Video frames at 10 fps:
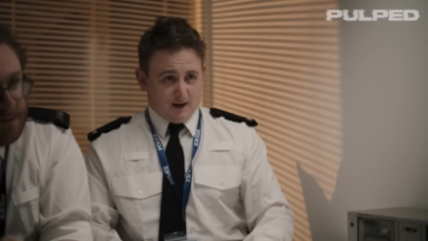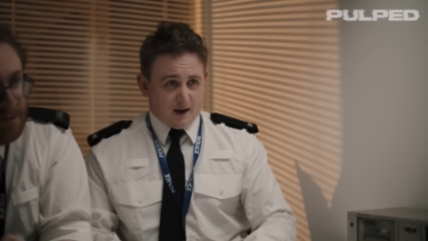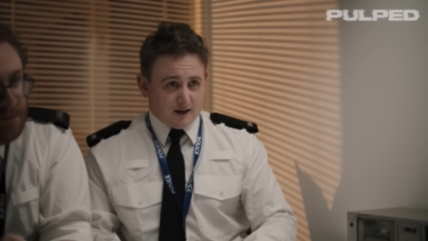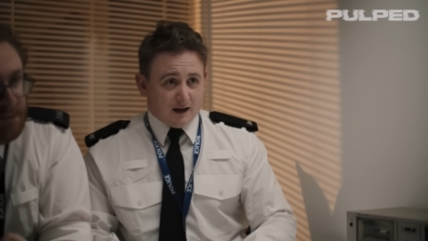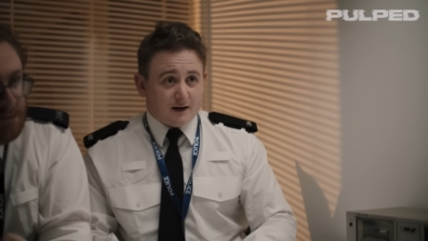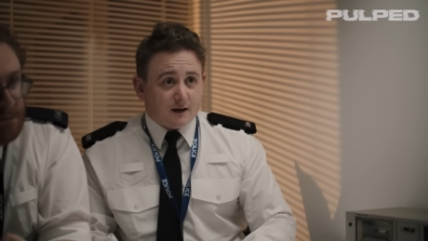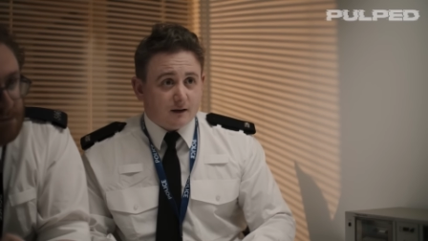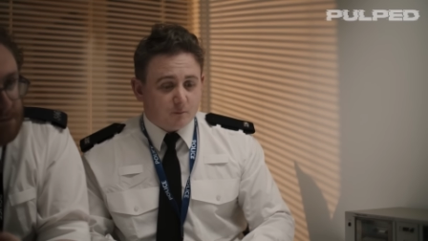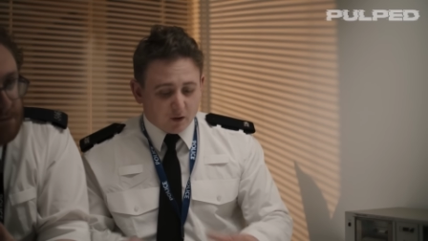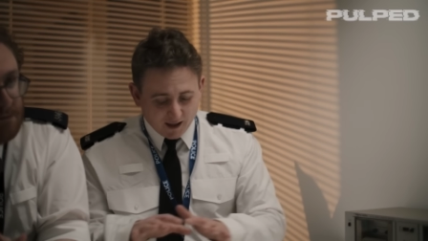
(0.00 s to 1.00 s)
Yeah, and
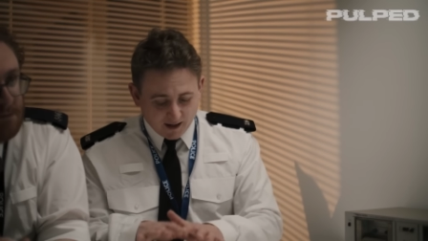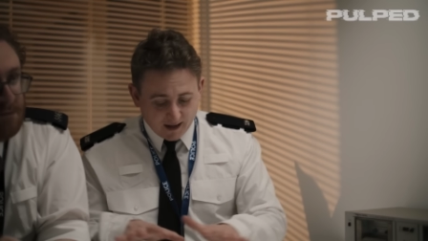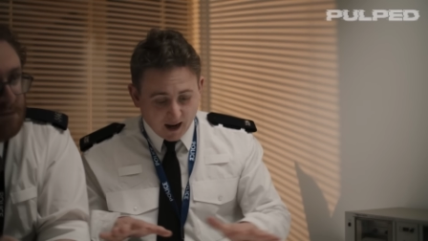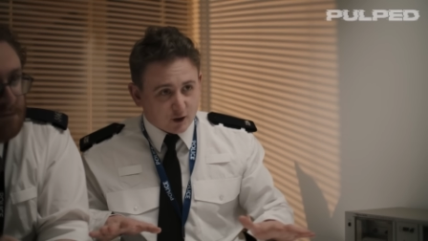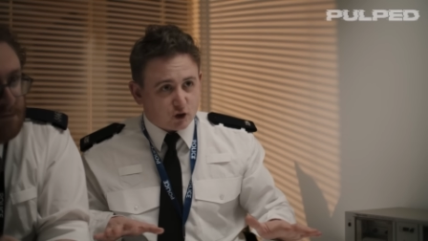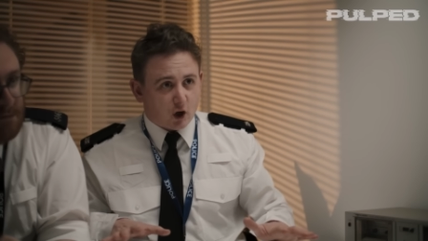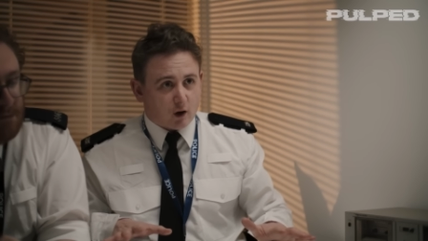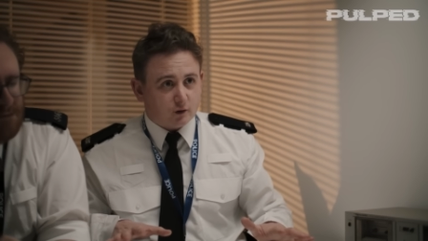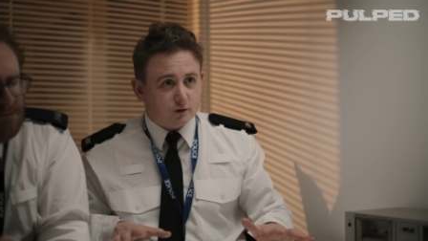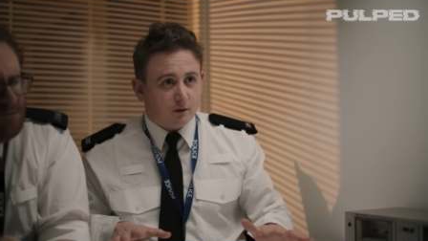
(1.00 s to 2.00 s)
in that
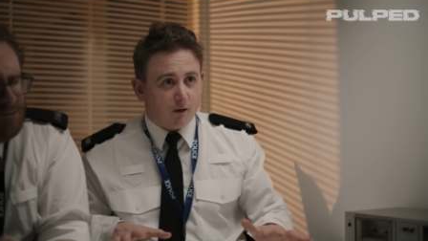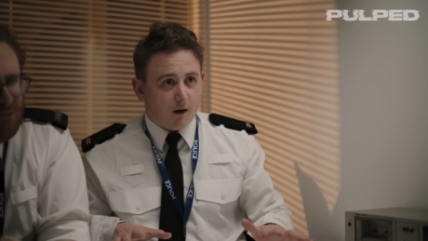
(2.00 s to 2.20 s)
nachos.